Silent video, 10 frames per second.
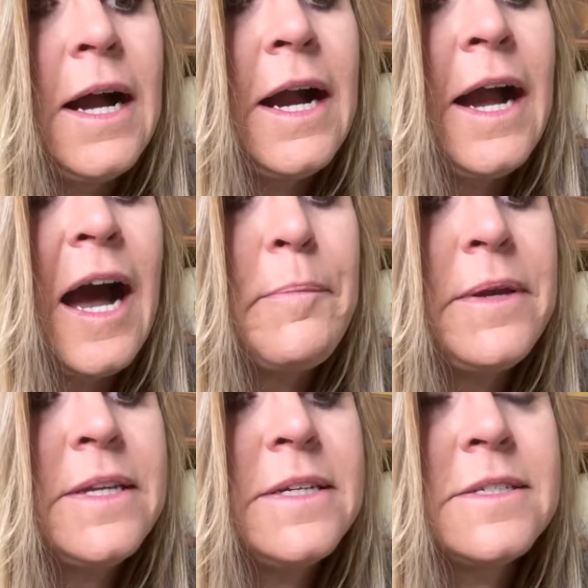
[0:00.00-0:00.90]

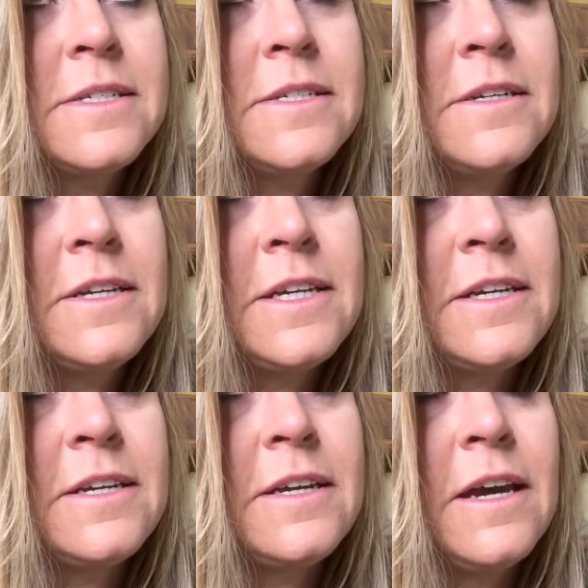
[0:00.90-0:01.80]
Happiness,
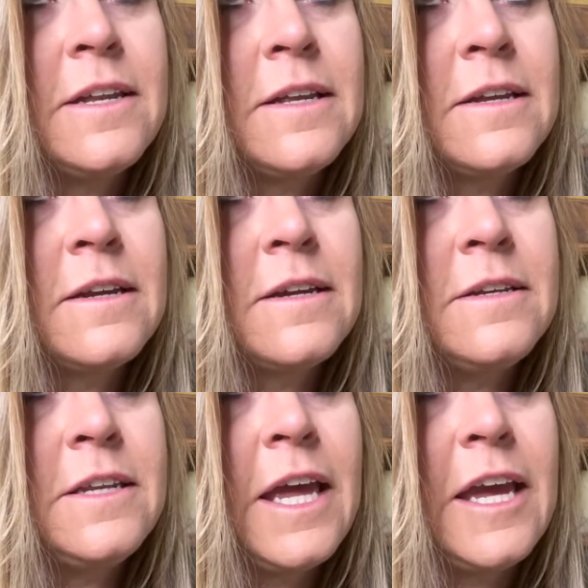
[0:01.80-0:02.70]
he
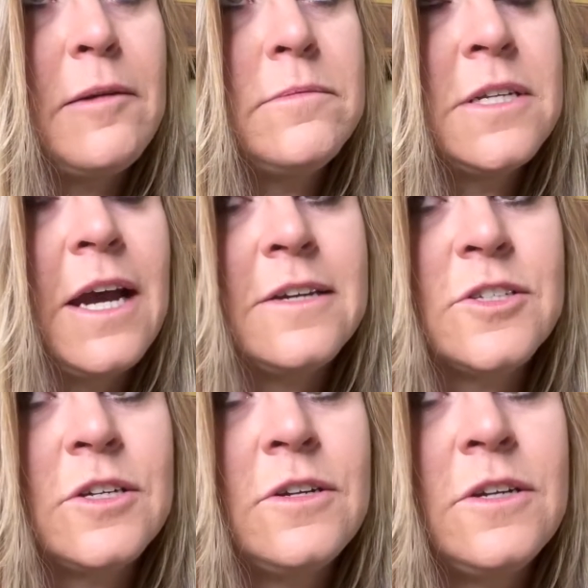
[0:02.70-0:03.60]
named
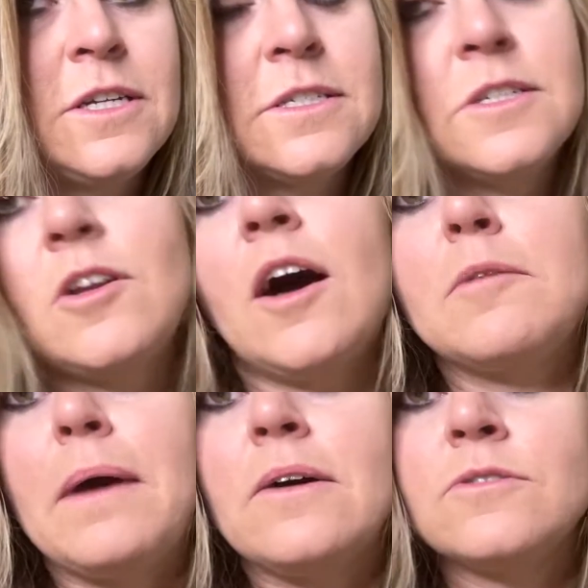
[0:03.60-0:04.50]
as, is not
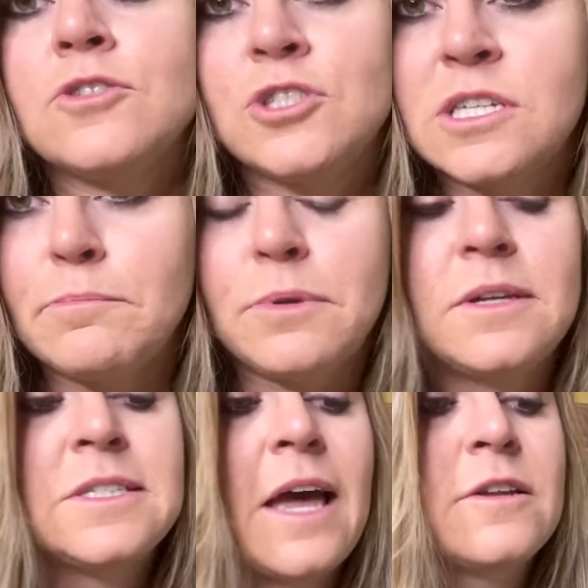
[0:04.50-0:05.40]
about simply
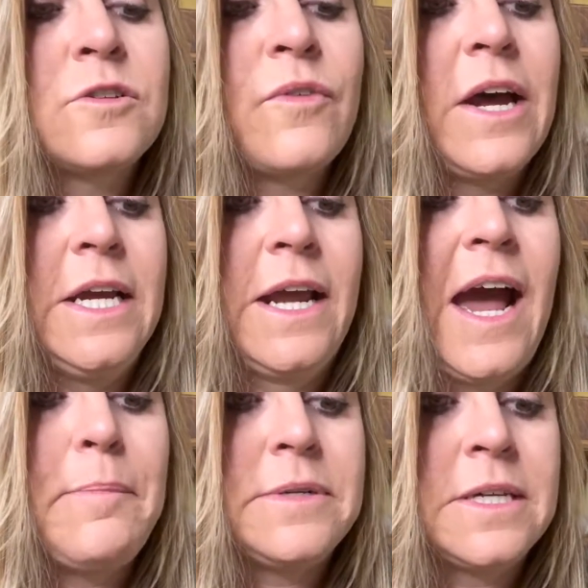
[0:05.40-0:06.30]
satisfying
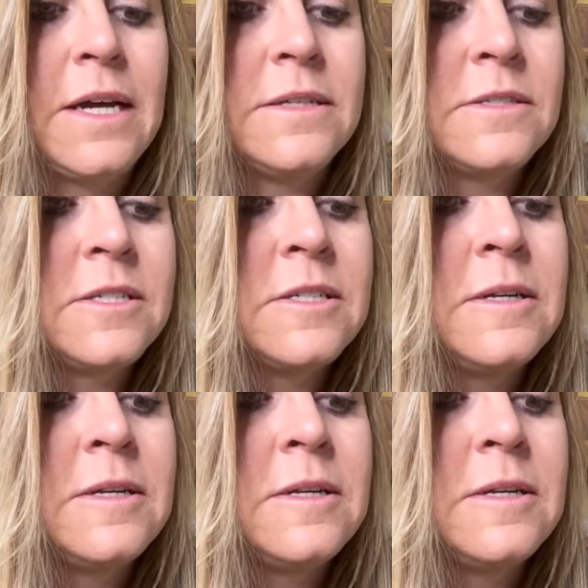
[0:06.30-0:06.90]
appetites,